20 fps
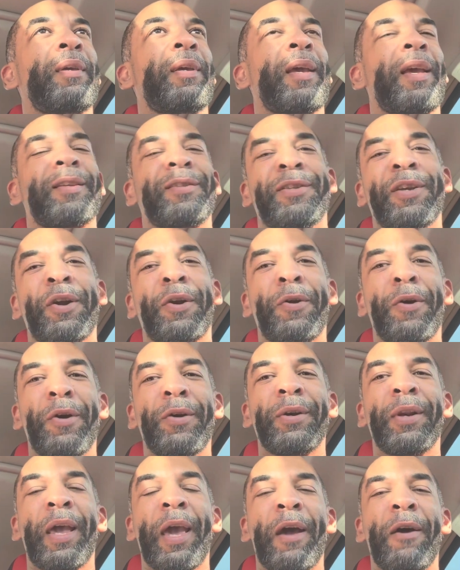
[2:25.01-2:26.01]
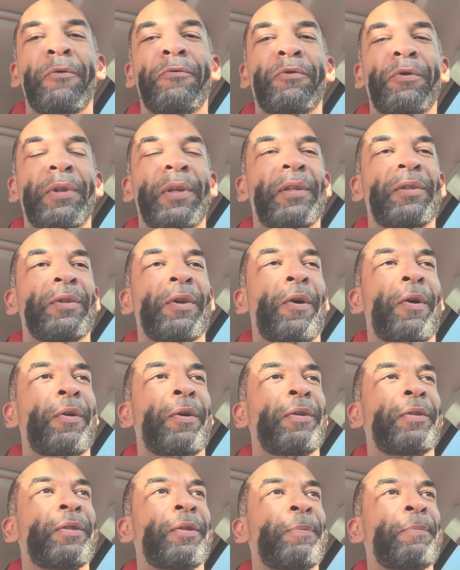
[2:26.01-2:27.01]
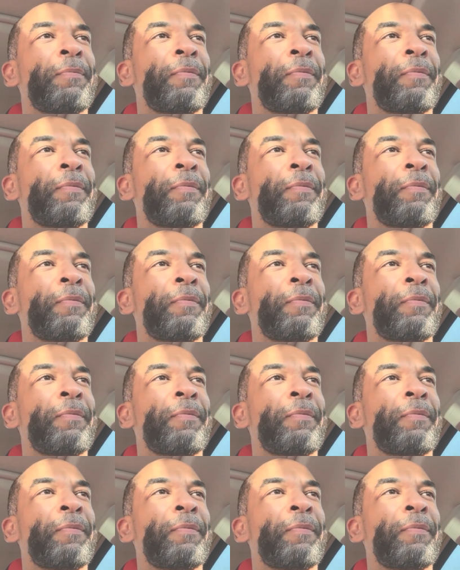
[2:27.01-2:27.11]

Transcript: as there are now for these cars,